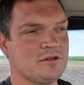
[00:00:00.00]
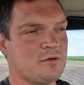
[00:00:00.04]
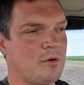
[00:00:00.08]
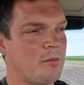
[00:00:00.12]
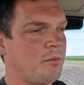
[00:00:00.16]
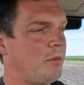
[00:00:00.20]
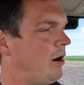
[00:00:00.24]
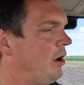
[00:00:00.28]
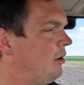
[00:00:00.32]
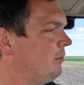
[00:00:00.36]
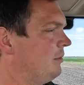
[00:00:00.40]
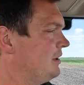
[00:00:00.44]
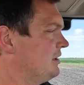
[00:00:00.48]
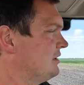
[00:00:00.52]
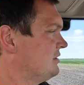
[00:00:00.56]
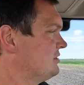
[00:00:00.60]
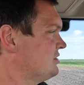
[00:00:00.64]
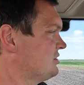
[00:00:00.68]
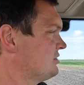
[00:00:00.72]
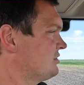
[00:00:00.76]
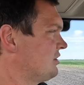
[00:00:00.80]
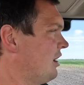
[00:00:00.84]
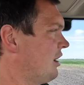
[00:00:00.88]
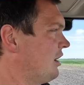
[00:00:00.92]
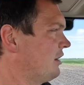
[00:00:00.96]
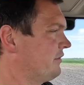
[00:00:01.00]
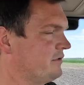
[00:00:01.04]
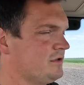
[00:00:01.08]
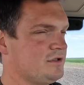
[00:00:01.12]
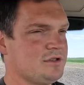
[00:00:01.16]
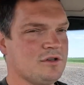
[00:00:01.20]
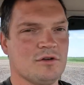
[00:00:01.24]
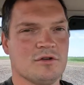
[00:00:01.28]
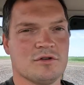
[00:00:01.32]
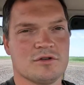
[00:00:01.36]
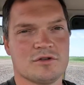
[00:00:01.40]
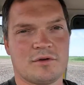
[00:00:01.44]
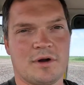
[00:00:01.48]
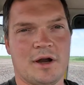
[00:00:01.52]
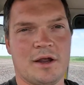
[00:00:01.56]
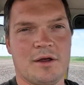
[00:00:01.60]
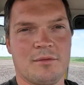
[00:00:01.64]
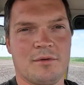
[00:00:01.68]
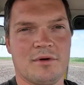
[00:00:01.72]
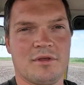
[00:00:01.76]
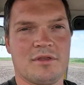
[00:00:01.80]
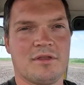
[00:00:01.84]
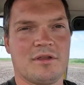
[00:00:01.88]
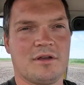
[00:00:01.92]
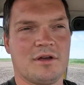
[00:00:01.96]
We'll probably just harvest those right
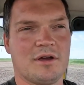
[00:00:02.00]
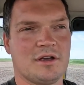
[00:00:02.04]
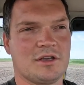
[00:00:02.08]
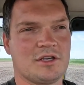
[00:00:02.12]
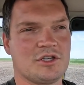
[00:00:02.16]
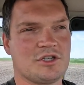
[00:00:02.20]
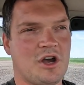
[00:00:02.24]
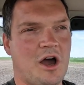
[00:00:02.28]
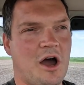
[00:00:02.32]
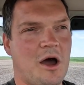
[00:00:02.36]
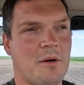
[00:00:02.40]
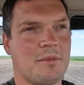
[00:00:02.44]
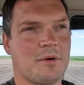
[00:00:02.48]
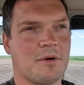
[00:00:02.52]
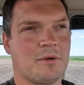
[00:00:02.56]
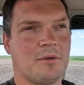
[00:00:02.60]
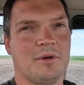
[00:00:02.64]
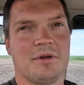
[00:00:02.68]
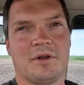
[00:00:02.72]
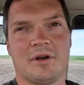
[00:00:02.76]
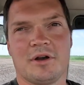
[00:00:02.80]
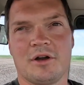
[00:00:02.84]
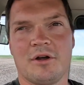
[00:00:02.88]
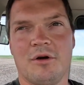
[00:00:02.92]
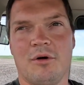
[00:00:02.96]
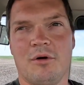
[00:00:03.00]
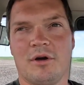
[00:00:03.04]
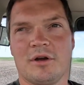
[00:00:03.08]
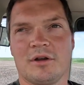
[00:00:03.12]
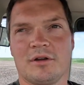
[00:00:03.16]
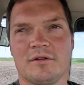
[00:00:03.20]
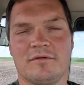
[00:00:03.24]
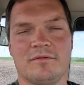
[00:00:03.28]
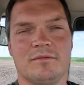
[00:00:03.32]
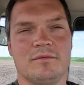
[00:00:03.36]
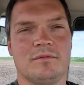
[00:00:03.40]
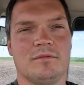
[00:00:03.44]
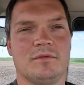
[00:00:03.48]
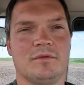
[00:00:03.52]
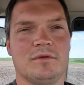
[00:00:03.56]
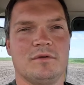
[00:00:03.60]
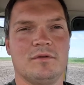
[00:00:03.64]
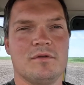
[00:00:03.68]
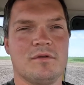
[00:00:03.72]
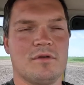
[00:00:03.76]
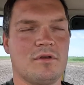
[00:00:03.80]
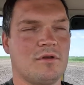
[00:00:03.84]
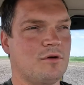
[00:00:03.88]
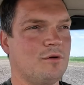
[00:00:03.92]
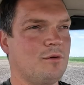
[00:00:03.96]
with the chopper when they're going
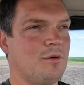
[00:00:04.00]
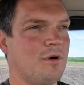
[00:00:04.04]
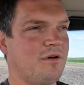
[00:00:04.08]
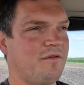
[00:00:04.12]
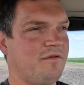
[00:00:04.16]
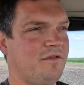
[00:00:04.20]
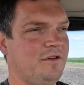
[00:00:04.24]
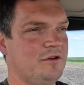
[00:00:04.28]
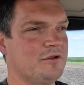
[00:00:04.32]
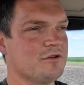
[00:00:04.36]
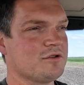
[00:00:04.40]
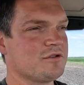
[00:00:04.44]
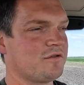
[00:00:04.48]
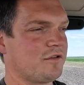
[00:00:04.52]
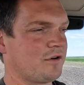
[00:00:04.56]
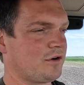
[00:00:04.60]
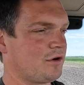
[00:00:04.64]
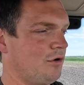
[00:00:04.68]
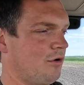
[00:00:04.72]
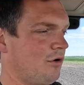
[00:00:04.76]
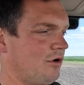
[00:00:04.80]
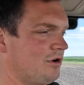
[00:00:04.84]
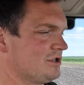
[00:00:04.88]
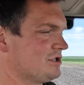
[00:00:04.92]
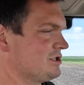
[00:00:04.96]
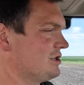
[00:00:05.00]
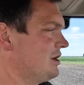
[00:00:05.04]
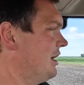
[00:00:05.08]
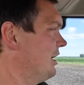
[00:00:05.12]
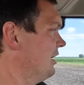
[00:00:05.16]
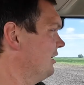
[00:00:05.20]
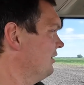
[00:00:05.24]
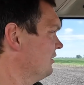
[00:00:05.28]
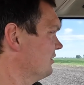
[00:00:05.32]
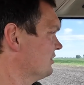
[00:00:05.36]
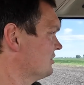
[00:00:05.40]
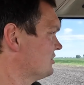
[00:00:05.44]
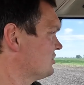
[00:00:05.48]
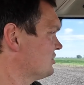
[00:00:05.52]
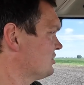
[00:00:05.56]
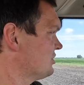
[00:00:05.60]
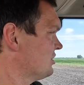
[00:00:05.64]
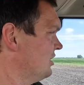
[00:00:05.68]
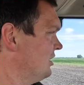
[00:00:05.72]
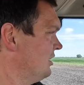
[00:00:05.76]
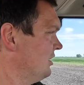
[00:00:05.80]
through our fields for corn silage,